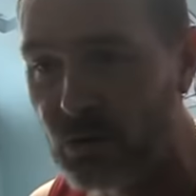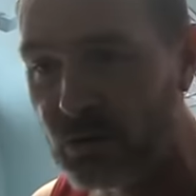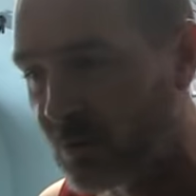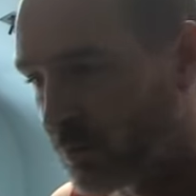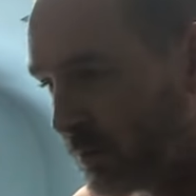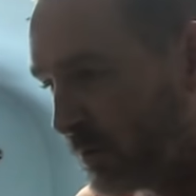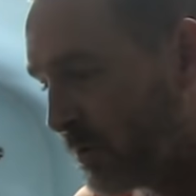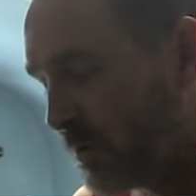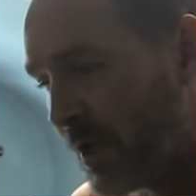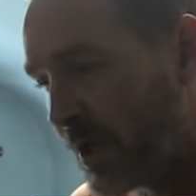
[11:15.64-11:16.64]
Users Rule
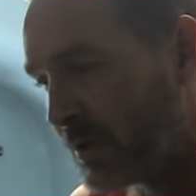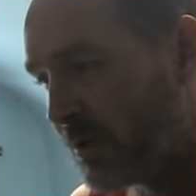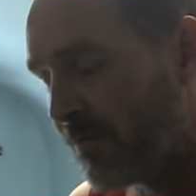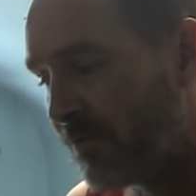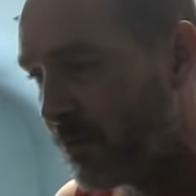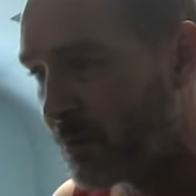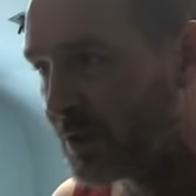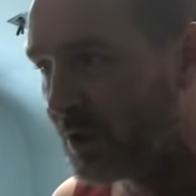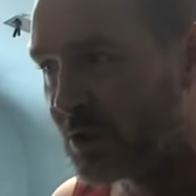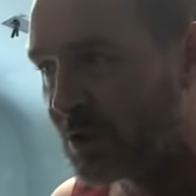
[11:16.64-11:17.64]
2004
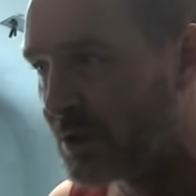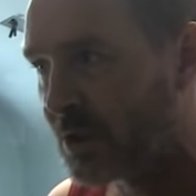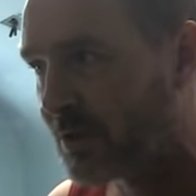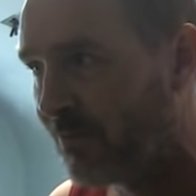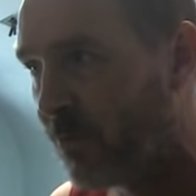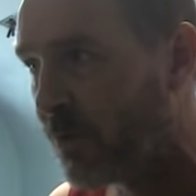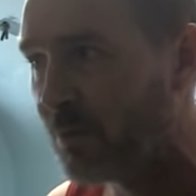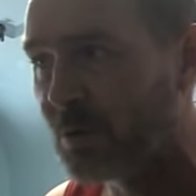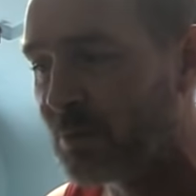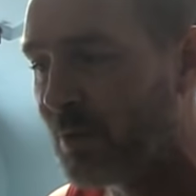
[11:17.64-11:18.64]
Section 6.4
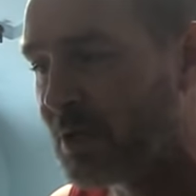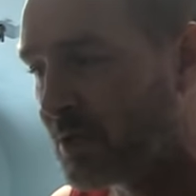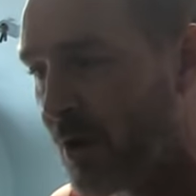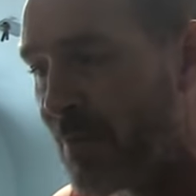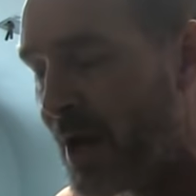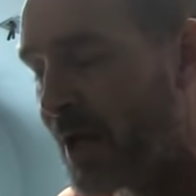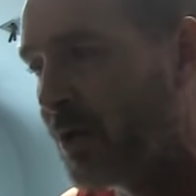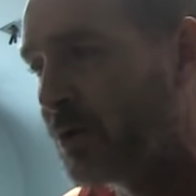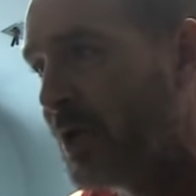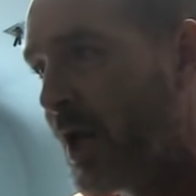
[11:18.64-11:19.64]
which means no
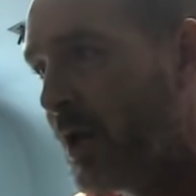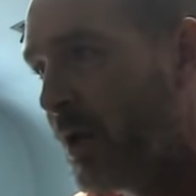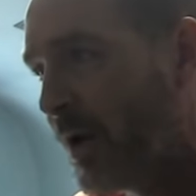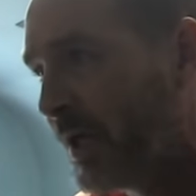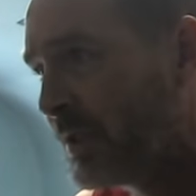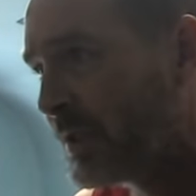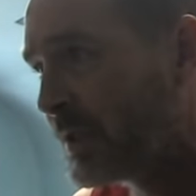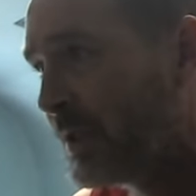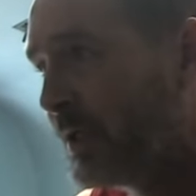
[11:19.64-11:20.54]
parking on yellow lines